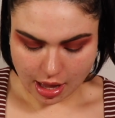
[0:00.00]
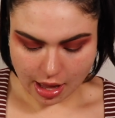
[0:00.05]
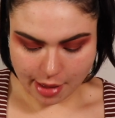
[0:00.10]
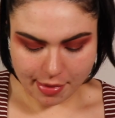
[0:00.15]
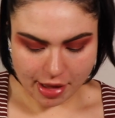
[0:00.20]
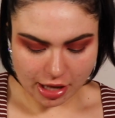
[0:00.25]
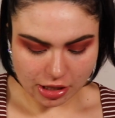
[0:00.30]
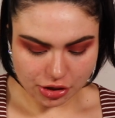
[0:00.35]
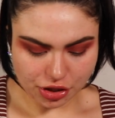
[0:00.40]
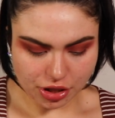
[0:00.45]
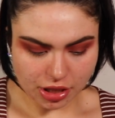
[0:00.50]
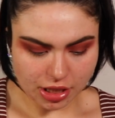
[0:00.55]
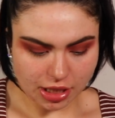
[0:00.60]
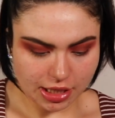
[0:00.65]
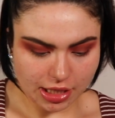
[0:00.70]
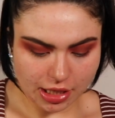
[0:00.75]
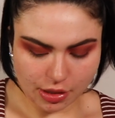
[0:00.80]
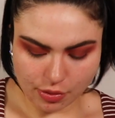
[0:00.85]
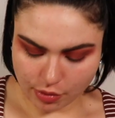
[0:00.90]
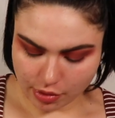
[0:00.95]
I'm actually gonna
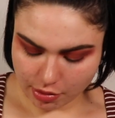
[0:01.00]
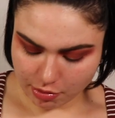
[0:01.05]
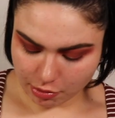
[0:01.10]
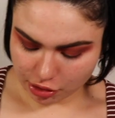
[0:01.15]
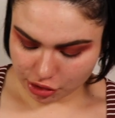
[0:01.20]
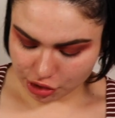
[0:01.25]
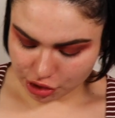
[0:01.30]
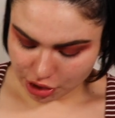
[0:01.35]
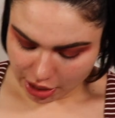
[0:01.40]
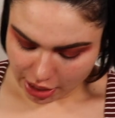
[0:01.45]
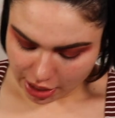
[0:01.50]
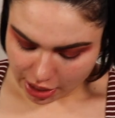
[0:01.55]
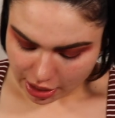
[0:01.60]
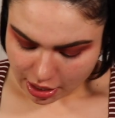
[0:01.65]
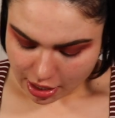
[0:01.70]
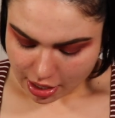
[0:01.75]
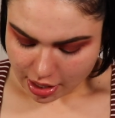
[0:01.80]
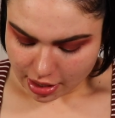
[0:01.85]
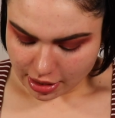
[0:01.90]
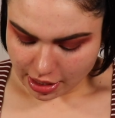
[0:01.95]
take one more
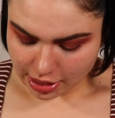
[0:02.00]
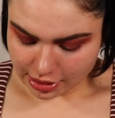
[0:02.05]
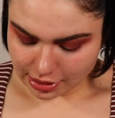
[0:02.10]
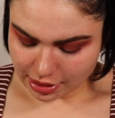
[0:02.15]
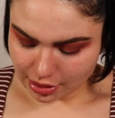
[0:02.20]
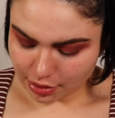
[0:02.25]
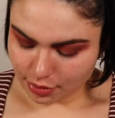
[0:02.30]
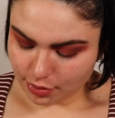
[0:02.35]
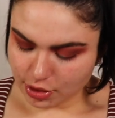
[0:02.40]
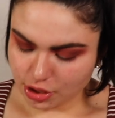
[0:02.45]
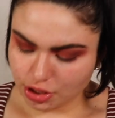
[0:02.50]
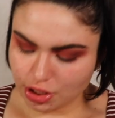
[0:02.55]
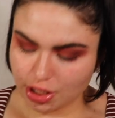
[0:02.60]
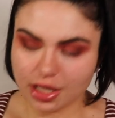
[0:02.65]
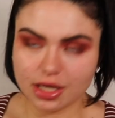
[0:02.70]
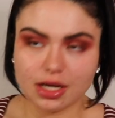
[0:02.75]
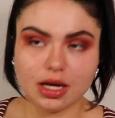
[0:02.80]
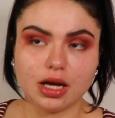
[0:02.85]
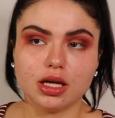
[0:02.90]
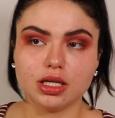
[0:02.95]
shade. That Sandalwood
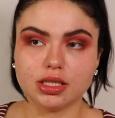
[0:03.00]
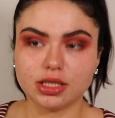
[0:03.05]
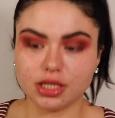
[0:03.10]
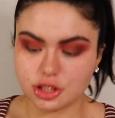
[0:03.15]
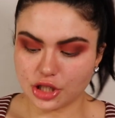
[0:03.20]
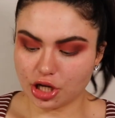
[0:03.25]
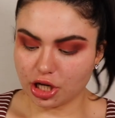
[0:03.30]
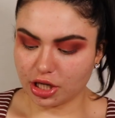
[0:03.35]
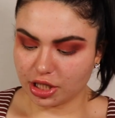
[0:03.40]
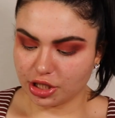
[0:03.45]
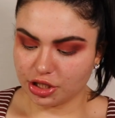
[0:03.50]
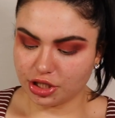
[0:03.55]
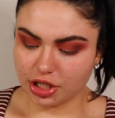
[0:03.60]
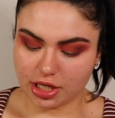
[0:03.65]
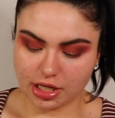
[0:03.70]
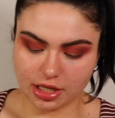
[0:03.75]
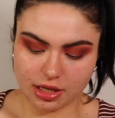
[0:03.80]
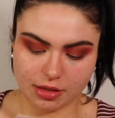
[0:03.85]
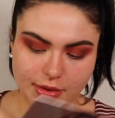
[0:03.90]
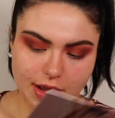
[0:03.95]
shade is the darkest
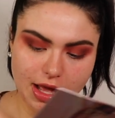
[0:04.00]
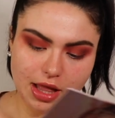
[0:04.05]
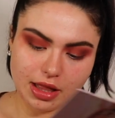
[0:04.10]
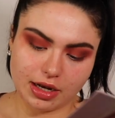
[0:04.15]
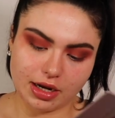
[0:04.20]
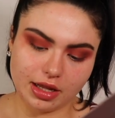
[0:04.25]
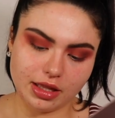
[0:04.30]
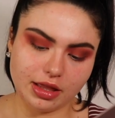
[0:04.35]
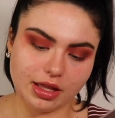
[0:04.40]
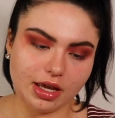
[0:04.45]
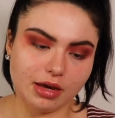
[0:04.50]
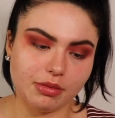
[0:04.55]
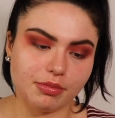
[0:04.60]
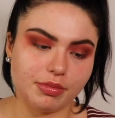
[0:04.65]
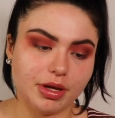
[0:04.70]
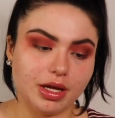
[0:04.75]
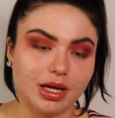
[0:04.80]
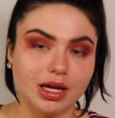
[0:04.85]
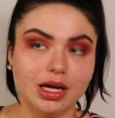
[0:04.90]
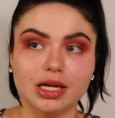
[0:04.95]
shade in the palette, I think,
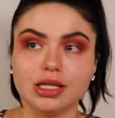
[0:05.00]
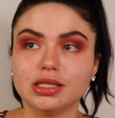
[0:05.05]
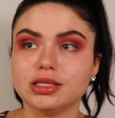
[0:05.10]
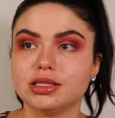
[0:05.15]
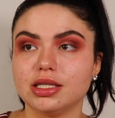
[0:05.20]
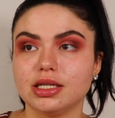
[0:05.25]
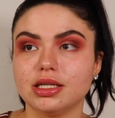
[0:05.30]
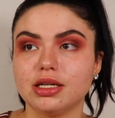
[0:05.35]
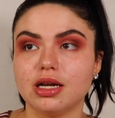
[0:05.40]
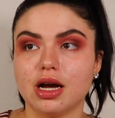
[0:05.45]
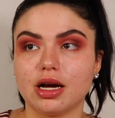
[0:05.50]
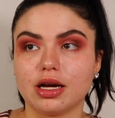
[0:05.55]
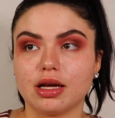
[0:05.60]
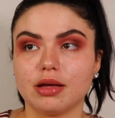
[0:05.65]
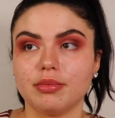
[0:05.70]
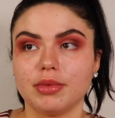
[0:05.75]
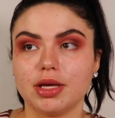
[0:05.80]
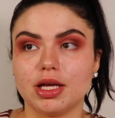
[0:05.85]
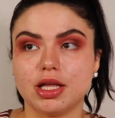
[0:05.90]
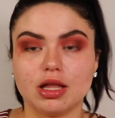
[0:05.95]
but it did not
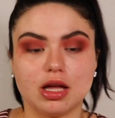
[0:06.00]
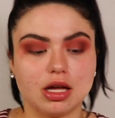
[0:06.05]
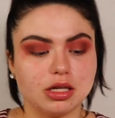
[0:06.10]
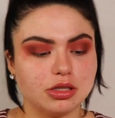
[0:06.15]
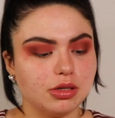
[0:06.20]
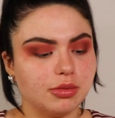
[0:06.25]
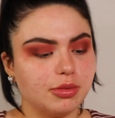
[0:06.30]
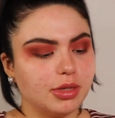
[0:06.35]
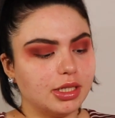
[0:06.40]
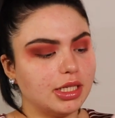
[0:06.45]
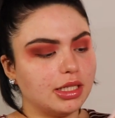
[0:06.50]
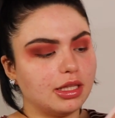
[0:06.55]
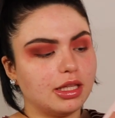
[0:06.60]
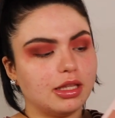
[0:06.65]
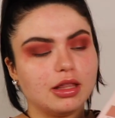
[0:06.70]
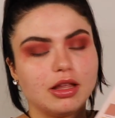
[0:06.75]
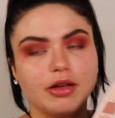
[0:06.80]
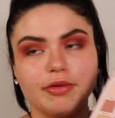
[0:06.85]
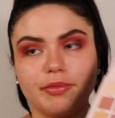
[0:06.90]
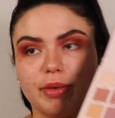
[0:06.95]
give me a lot. So I'm gonna take the
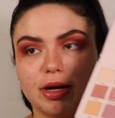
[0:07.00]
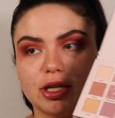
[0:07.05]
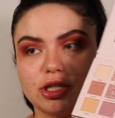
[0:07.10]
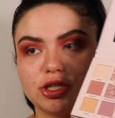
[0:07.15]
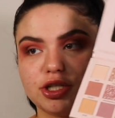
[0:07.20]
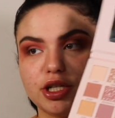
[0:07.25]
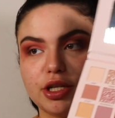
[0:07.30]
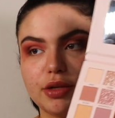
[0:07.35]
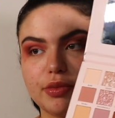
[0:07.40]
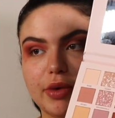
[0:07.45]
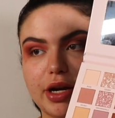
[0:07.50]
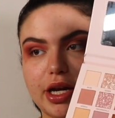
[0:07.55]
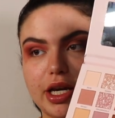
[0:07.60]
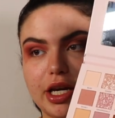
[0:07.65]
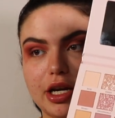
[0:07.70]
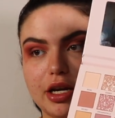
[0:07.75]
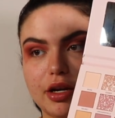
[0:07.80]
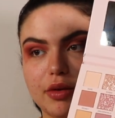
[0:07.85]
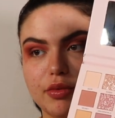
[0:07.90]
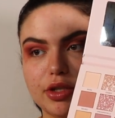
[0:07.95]
Love Bite shade right
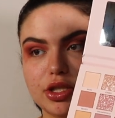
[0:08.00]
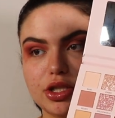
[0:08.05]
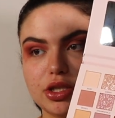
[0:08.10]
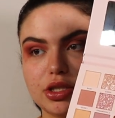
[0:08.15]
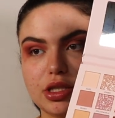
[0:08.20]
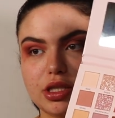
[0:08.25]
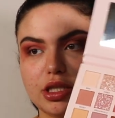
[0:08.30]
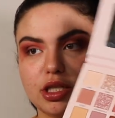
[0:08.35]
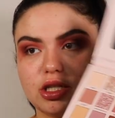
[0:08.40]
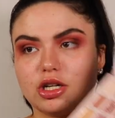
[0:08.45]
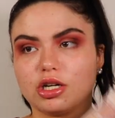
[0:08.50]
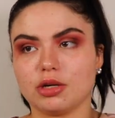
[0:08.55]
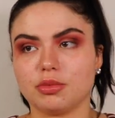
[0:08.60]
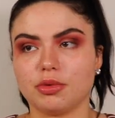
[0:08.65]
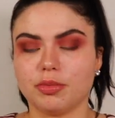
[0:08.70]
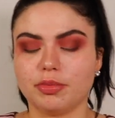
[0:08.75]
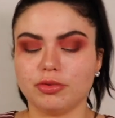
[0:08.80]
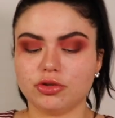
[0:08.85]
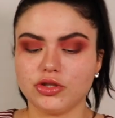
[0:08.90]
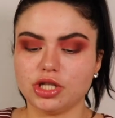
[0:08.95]
here, which is the dark
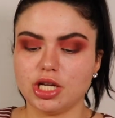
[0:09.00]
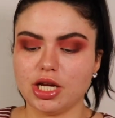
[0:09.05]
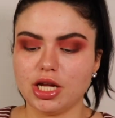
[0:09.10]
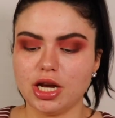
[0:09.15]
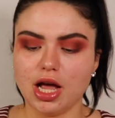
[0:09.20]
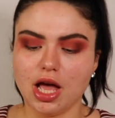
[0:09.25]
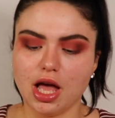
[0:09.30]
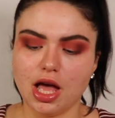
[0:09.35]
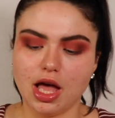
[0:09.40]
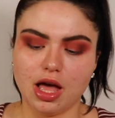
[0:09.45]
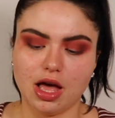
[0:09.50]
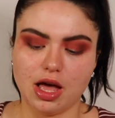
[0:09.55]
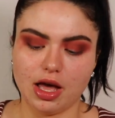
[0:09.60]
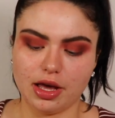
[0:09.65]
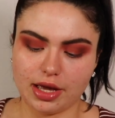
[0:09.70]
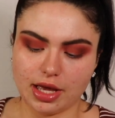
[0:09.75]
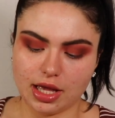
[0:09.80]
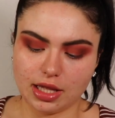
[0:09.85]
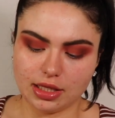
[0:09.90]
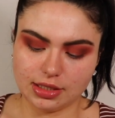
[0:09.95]
purple shade.
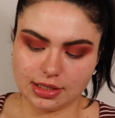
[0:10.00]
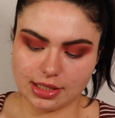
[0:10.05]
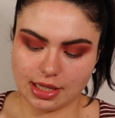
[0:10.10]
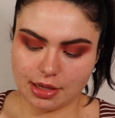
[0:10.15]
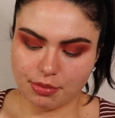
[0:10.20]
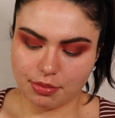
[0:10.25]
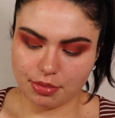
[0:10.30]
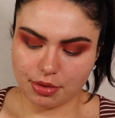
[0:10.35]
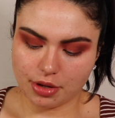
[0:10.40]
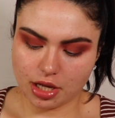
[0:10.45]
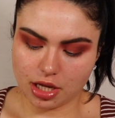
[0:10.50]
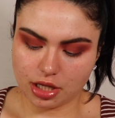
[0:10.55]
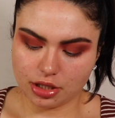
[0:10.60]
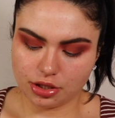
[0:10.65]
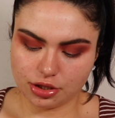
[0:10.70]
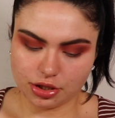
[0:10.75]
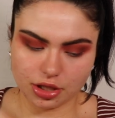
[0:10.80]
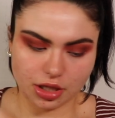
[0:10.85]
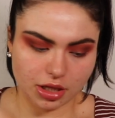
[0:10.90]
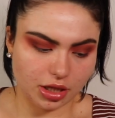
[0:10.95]
Again, same
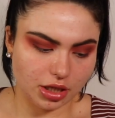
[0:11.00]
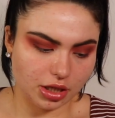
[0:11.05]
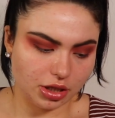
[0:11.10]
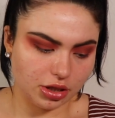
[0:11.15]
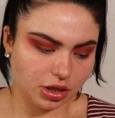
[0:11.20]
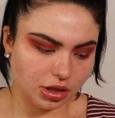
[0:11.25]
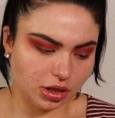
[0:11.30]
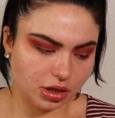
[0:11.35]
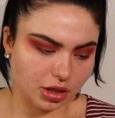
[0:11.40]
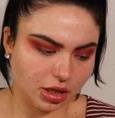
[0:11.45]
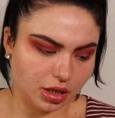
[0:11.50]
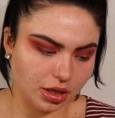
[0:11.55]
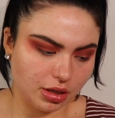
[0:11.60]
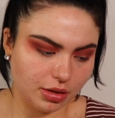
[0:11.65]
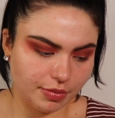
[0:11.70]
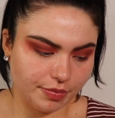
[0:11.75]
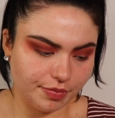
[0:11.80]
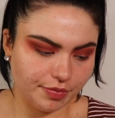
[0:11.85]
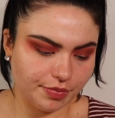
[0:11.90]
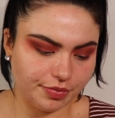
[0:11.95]
brush, and then just
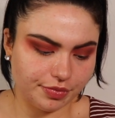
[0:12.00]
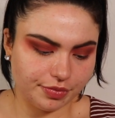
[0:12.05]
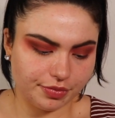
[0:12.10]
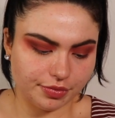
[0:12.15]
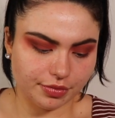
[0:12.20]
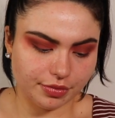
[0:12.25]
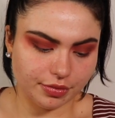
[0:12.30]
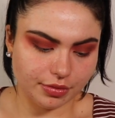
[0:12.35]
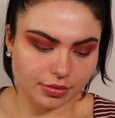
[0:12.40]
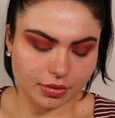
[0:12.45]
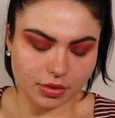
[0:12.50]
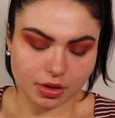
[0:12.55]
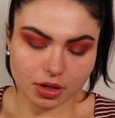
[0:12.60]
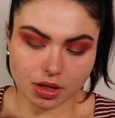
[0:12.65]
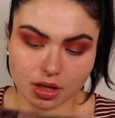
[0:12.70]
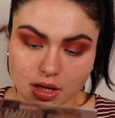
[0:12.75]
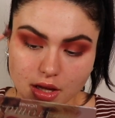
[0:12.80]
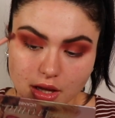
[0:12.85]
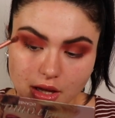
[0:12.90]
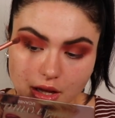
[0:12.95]

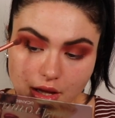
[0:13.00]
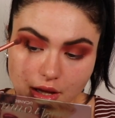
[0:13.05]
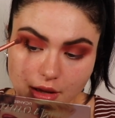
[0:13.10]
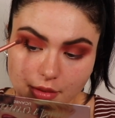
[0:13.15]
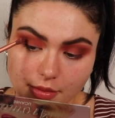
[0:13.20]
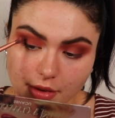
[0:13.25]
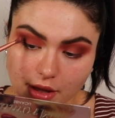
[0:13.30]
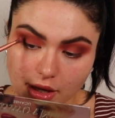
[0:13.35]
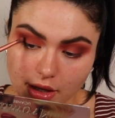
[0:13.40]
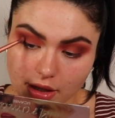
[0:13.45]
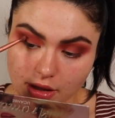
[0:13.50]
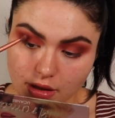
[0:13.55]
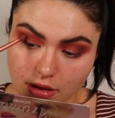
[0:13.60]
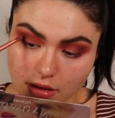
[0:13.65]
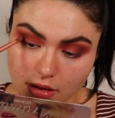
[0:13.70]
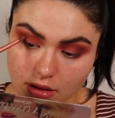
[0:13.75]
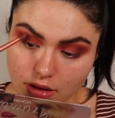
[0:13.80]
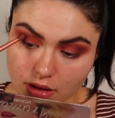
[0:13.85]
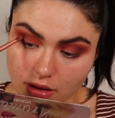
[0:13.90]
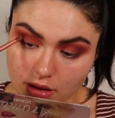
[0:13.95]
pack it
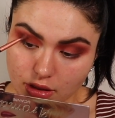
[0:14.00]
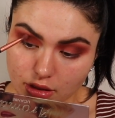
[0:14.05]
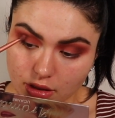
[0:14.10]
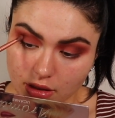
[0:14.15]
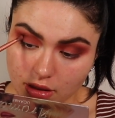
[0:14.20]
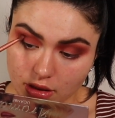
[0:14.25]
on.